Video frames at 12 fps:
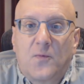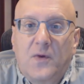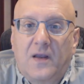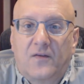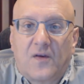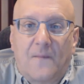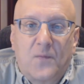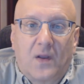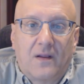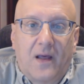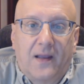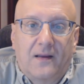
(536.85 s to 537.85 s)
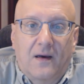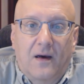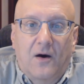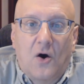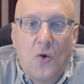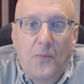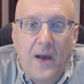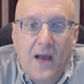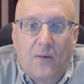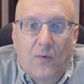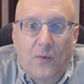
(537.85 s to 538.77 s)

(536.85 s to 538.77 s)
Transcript: when we get something like OPEC,